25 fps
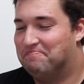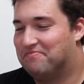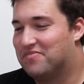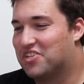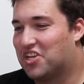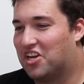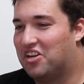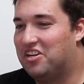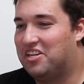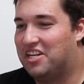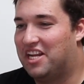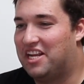
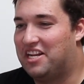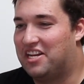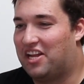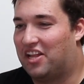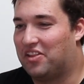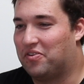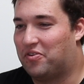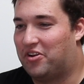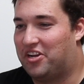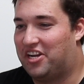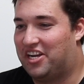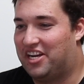Gonna need
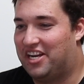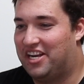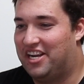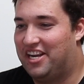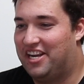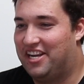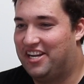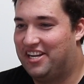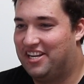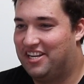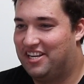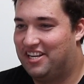another one, hey?
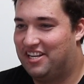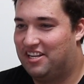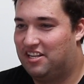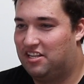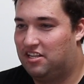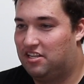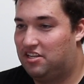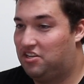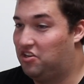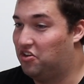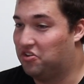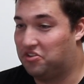
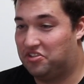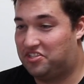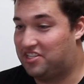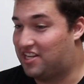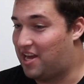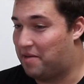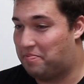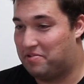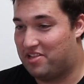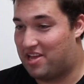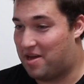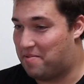Not
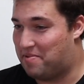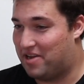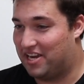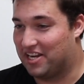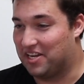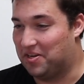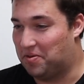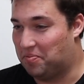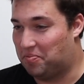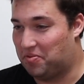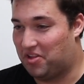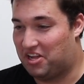snapping that back
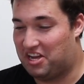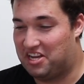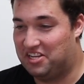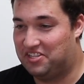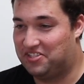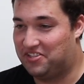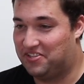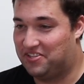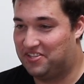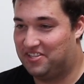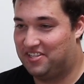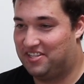into
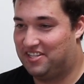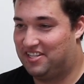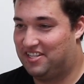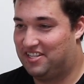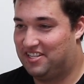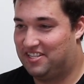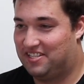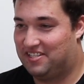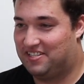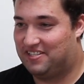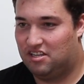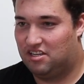place.
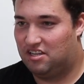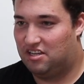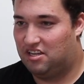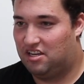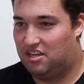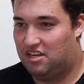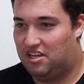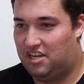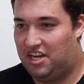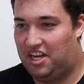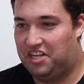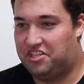
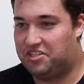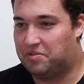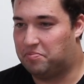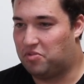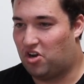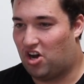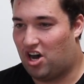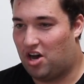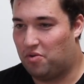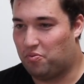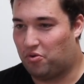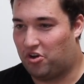He hit some
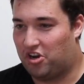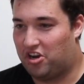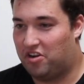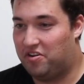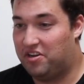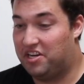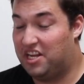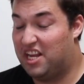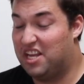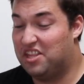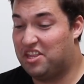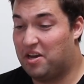hard Watto,
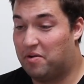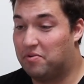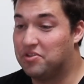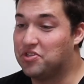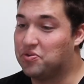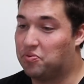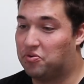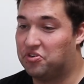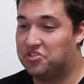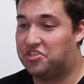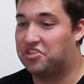and he hit that one towards